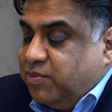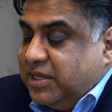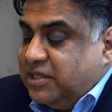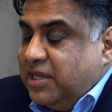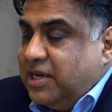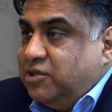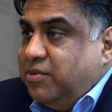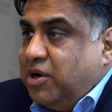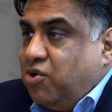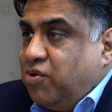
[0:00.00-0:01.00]
months, there has
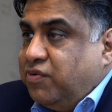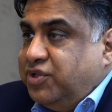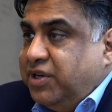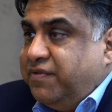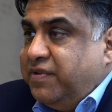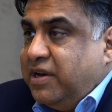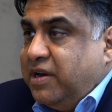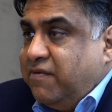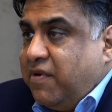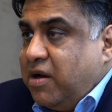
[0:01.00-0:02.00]
been a lot of shift in
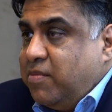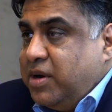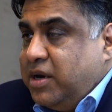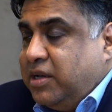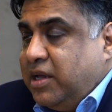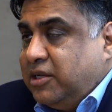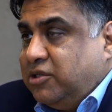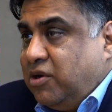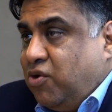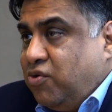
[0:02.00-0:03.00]
environment. There
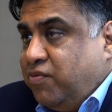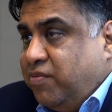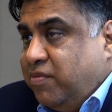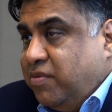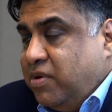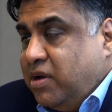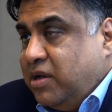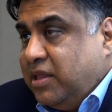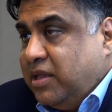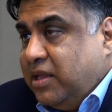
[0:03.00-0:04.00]
has
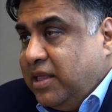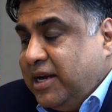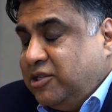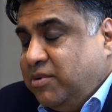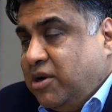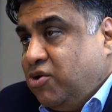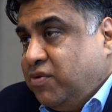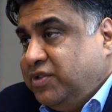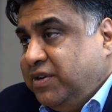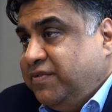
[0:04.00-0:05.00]
been a lot
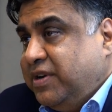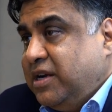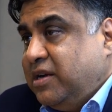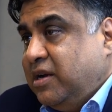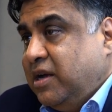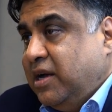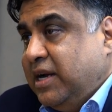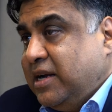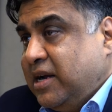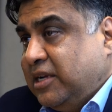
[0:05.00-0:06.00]
of shift in
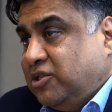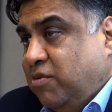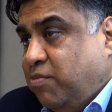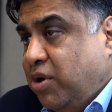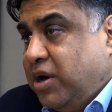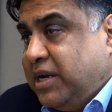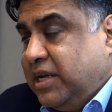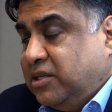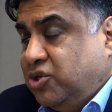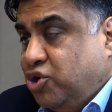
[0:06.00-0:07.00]
international
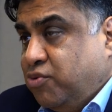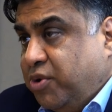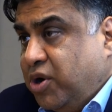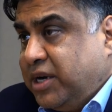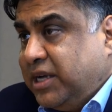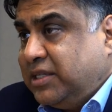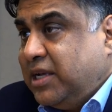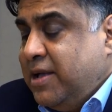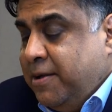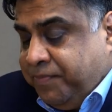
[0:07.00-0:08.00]
politics, geopolitics,
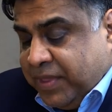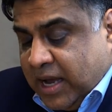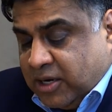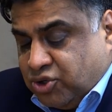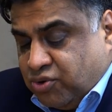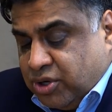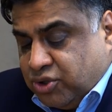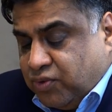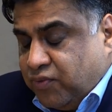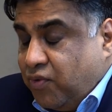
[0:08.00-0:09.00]
and so on
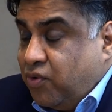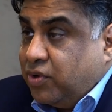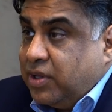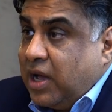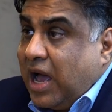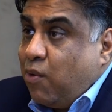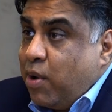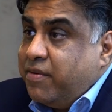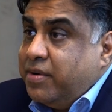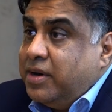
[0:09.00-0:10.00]
and so forth.
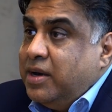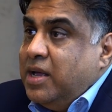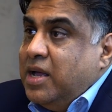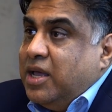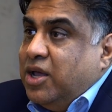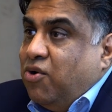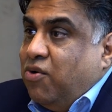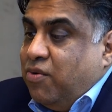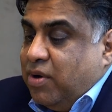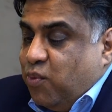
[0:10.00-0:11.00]
However,
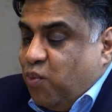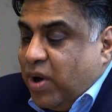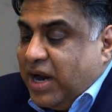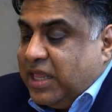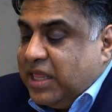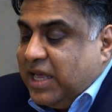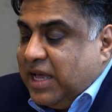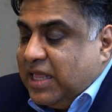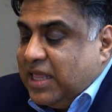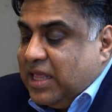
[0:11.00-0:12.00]
one
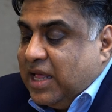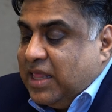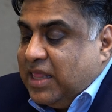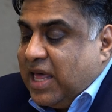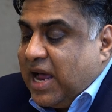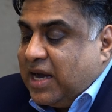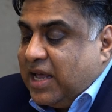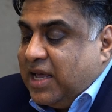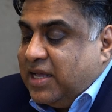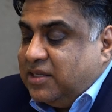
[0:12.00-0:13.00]
thing
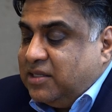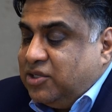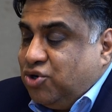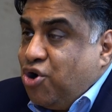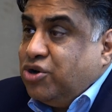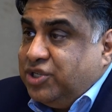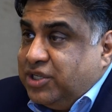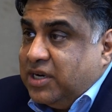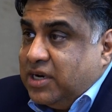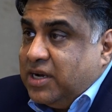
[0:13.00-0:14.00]
that is
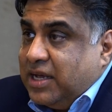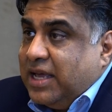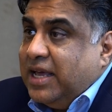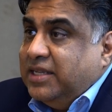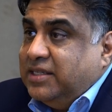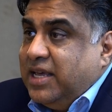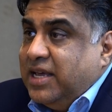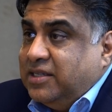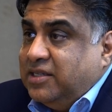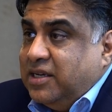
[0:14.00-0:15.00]
constant is
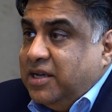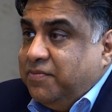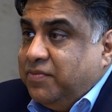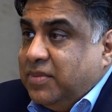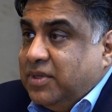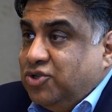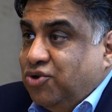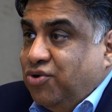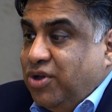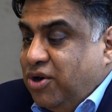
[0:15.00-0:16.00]
ESG.
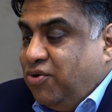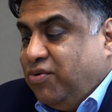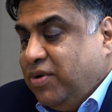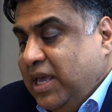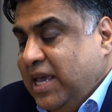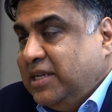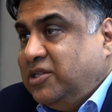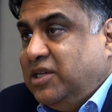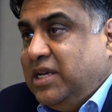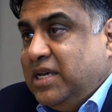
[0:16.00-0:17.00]
So,
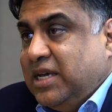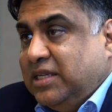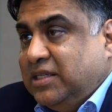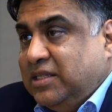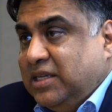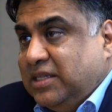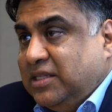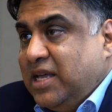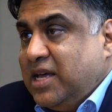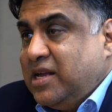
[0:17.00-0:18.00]
ESG
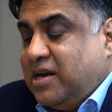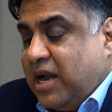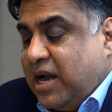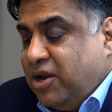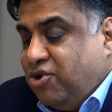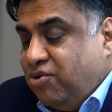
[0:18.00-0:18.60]
is there, and,